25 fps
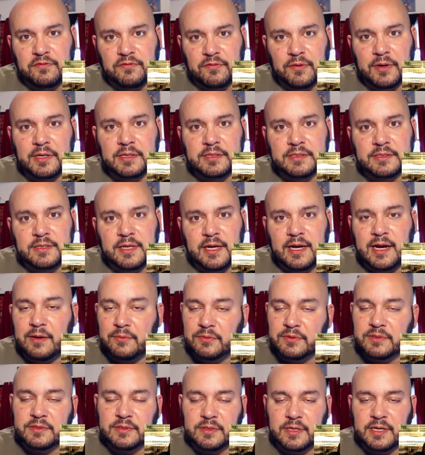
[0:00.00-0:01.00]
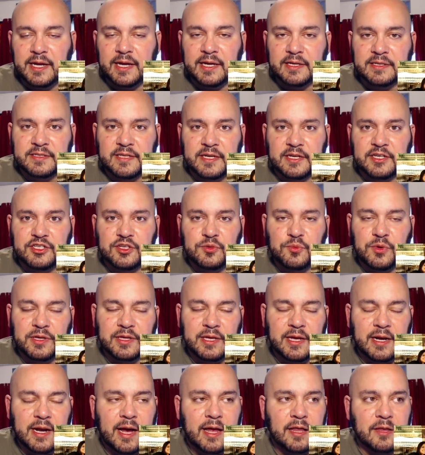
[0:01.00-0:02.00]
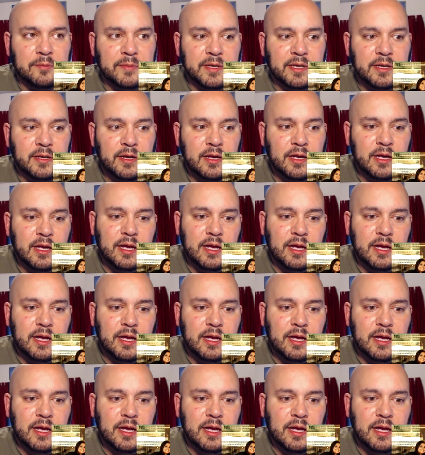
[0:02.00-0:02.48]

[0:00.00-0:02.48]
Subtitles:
friends that I was, again, stationed with at Holloman.